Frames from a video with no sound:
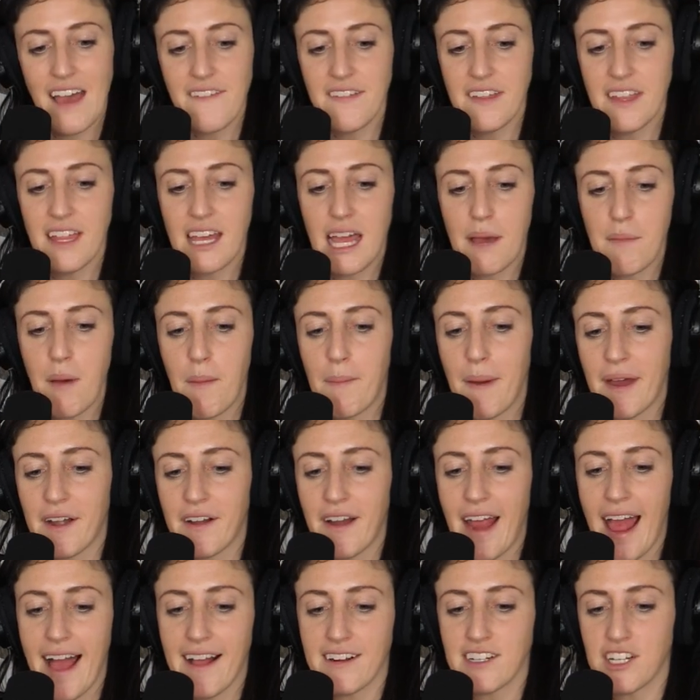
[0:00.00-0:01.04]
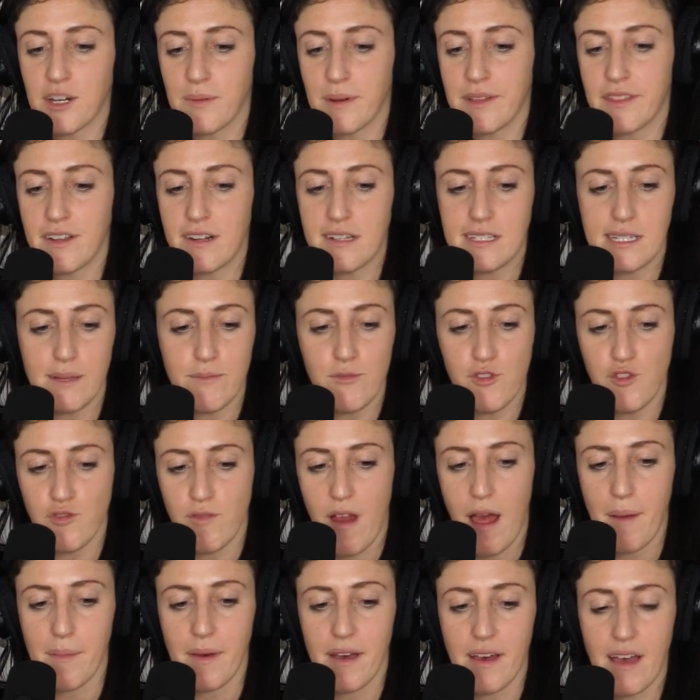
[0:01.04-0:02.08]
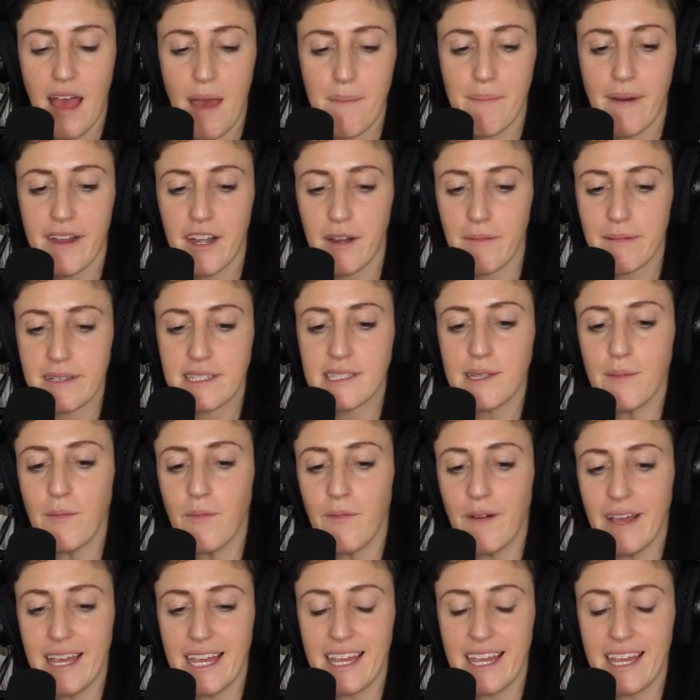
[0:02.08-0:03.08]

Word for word: I feel like I'm a better actor when there's some drama. I'm better with some